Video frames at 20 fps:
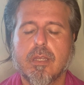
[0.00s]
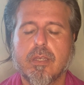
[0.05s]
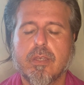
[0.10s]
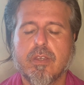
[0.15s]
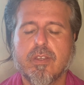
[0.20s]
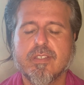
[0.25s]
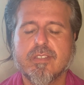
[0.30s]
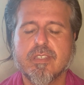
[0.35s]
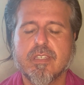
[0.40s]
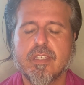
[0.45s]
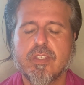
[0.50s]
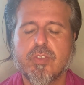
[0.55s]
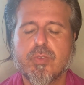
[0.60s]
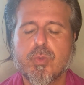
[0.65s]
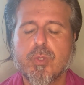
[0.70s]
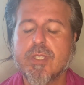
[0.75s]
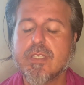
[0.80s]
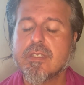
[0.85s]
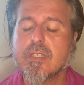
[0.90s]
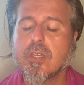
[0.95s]
There is
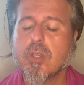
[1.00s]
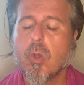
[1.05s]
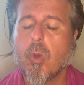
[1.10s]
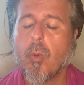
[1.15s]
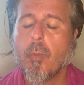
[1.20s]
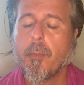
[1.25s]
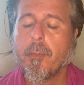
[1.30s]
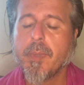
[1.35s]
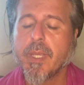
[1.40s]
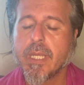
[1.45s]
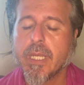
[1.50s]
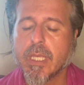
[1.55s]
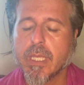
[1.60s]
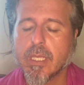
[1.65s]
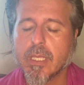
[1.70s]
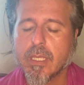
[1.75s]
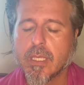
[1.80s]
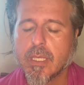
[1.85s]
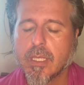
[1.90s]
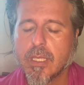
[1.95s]
intrinsic
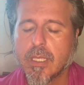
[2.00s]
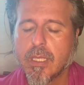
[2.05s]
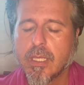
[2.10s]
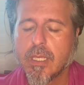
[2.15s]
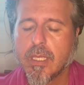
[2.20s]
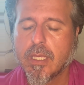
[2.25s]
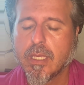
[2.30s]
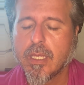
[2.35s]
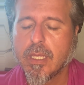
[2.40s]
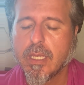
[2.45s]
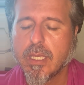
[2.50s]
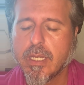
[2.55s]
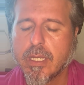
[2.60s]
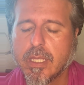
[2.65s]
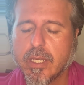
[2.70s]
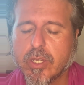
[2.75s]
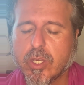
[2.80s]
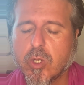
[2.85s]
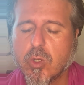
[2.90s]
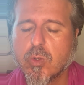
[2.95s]
meaning in
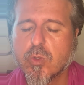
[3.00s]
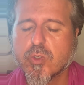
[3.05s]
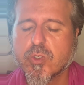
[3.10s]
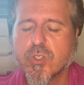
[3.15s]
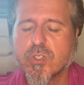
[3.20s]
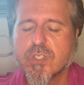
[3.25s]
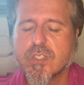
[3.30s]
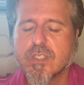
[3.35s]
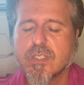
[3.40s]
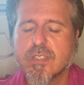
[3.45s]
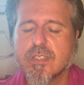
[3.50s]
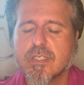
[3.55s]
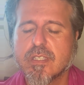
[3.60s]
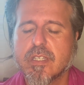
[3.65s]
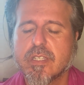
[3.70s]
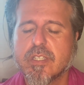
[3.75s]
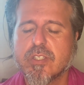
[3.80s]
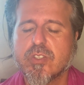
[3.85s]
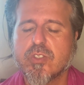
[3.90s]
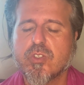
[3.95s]
that consciousness
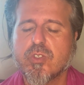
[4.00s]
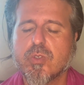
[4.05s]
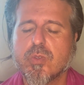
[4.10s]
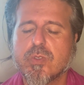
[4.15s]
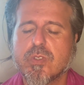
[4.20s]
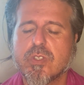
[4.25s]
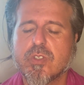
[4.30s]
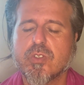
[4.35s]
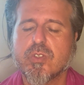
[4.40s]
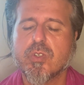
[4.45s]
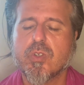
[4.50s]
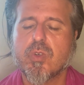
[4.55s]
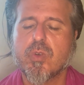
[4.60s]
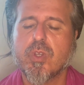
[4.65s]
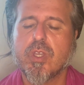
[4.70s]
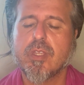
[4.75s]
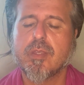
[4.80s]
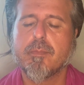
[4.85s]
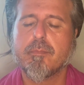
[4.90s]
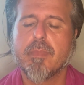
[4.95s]
that is choosing to
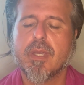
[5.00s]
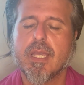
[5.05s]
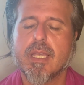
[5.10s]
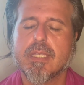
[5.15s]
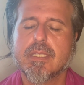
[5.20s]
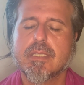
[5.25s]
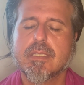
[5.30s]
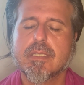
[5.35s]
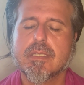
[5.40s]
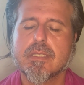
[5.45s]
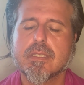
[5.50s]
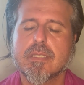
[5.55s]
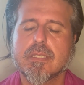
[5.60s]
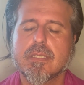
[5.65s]
create masks.